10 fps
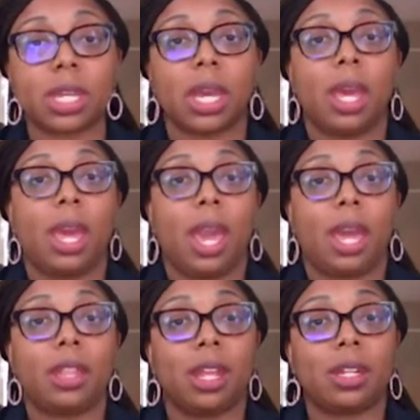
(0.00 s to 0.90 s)

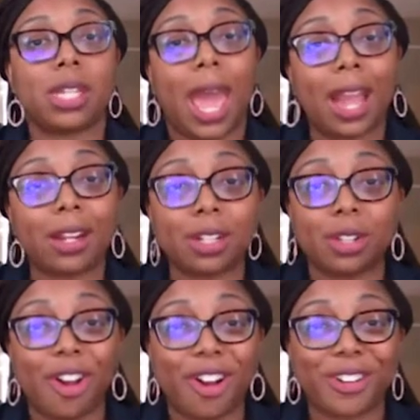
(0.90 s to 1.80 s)
And then tagged
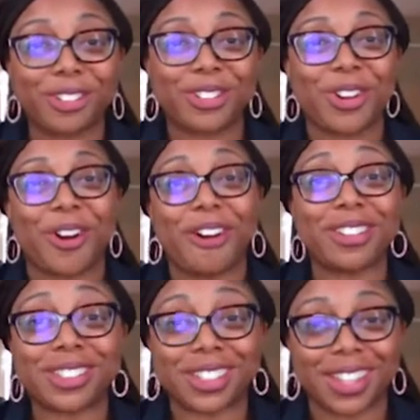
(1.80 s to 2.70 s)
along
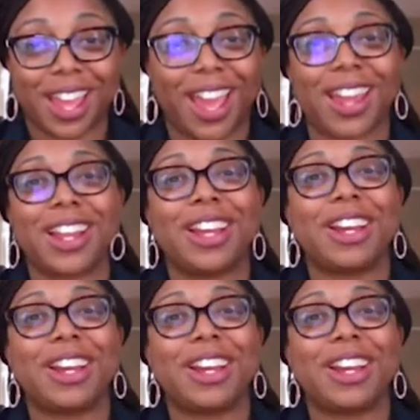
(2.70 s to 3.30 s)
onto that